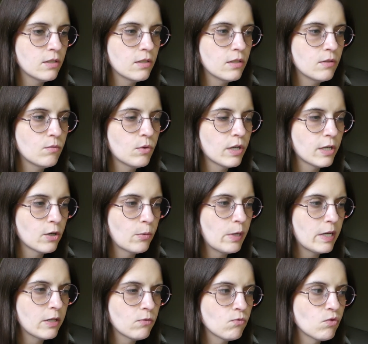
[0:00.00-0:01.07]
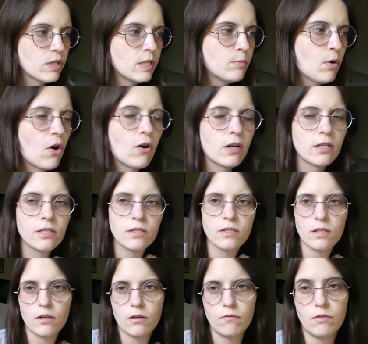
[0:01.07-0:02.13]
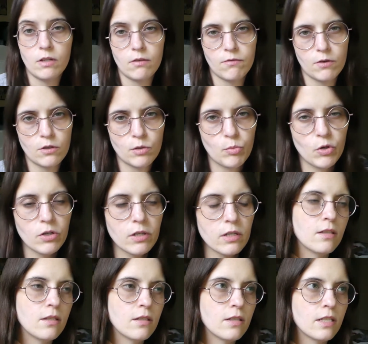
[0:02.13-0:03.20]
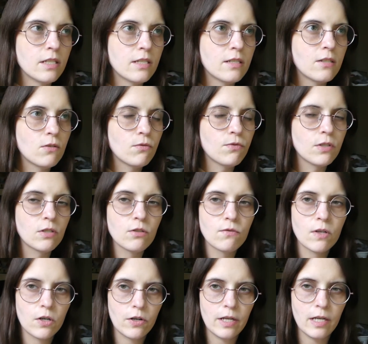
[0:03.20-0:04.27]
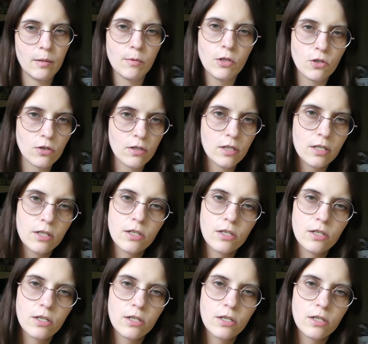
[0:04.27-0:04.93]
when I go back and read parts of the first book, it still feels very amateurish